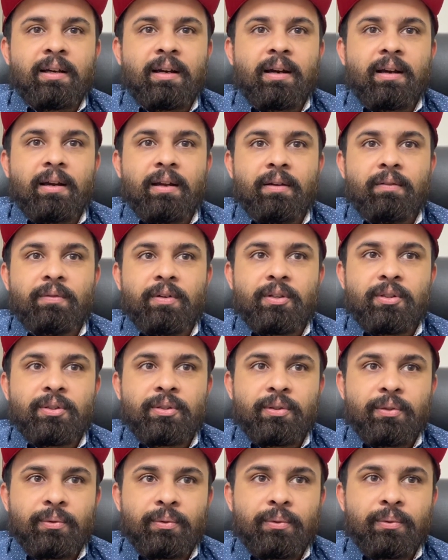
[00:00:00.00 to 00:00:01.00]
I
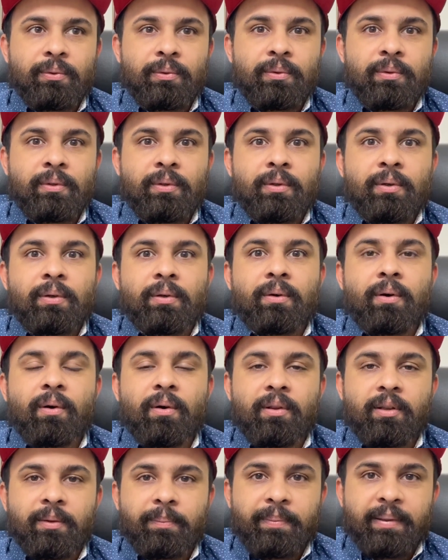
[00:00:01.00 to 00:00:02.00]
wish you
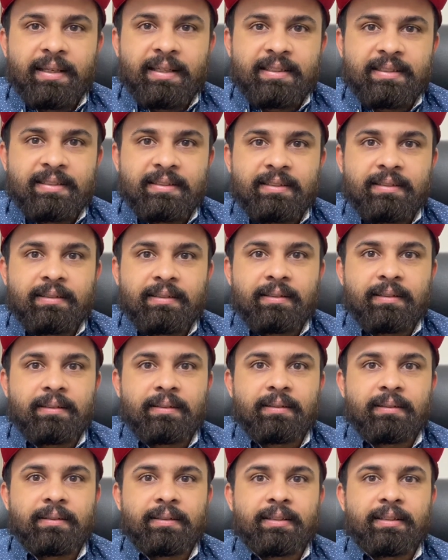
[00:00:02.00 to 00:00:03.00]
all the best
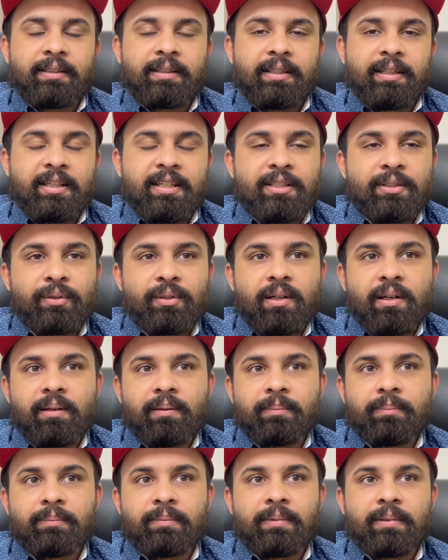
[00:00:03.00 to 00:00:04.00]
in the days to
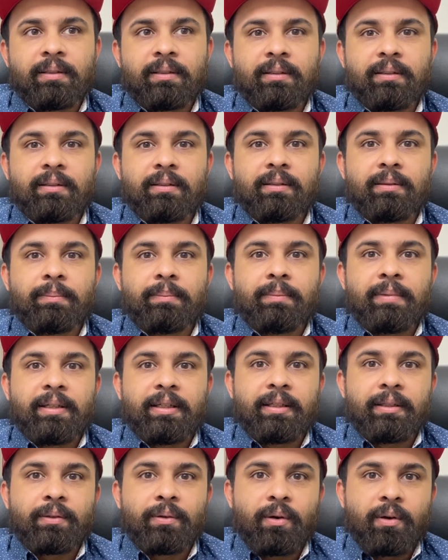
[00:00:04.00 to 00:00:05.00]
come.
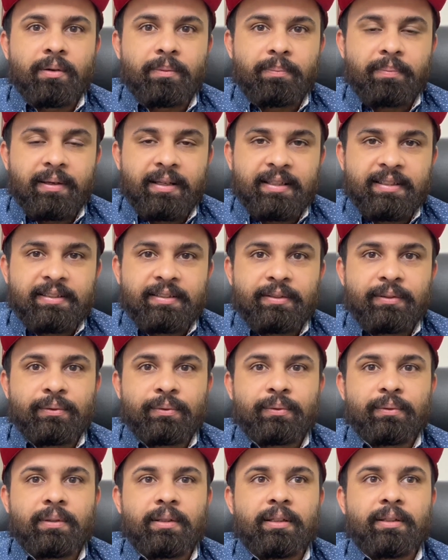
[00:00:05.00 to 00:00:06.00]
May God bless
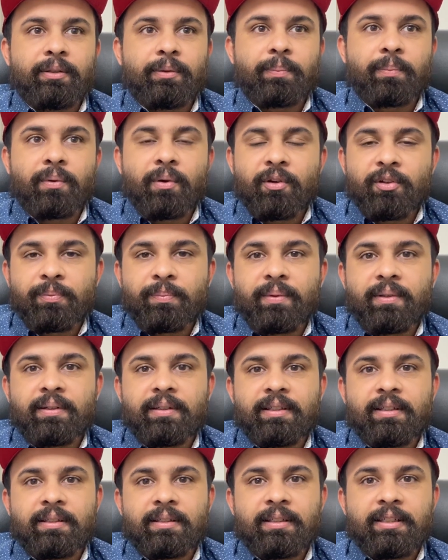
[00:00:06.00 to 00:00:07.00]
you and you prosper
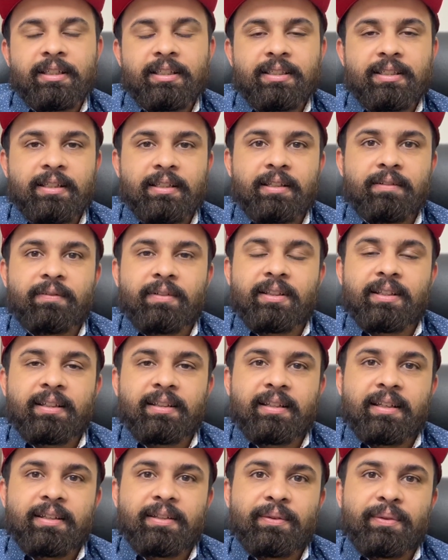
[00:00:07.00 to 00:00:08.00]
in each and
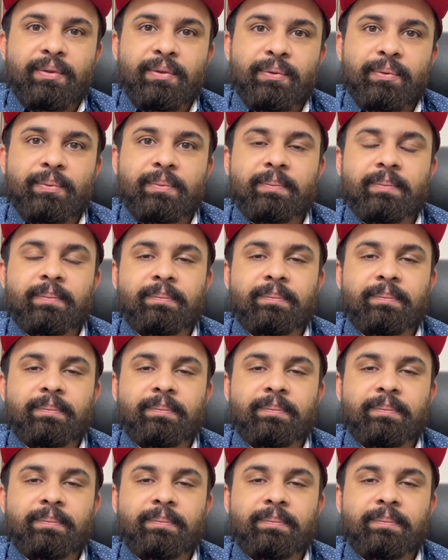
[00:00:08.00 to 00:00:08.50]
everything that you do.